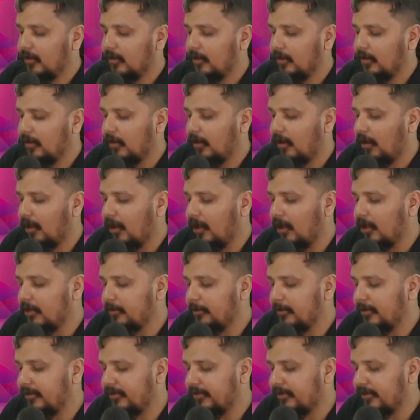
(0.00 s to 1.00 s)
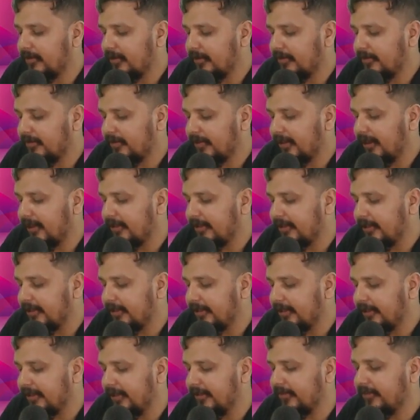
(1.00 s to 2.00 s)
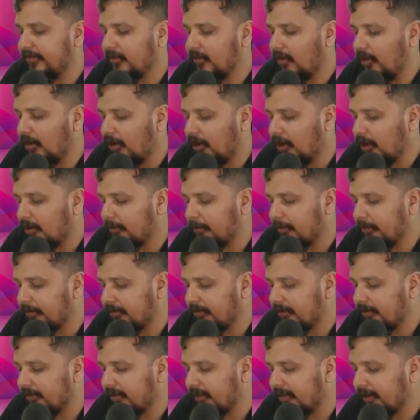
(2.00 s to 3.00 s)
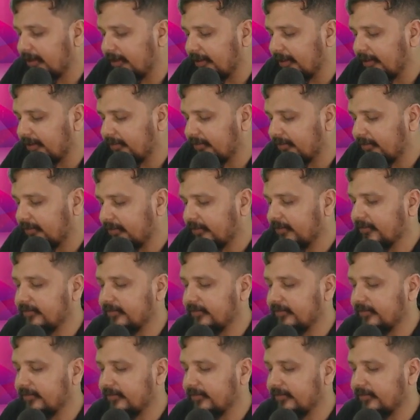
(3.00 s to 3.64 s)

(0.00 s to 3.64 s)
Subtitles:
non-business entities or business entities.